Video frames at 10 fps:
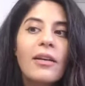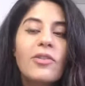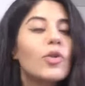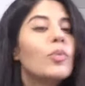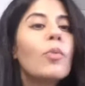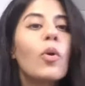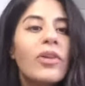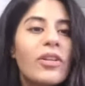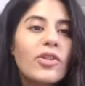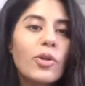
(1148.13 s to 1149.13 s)
zoom more
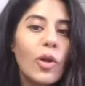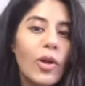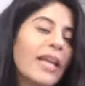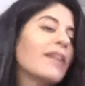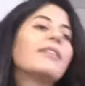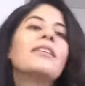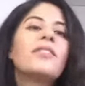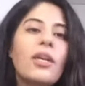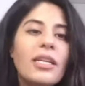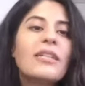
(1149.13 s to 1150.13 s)
into looking at these
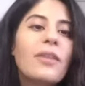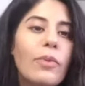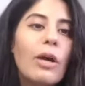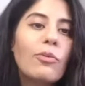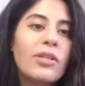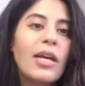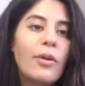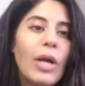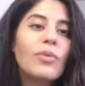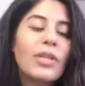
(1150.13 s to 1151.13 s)
studies around
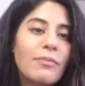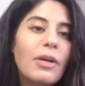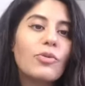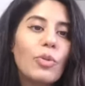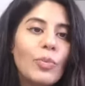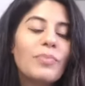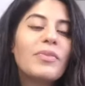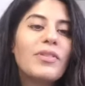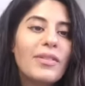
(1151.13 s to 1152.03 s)
these mushrooms.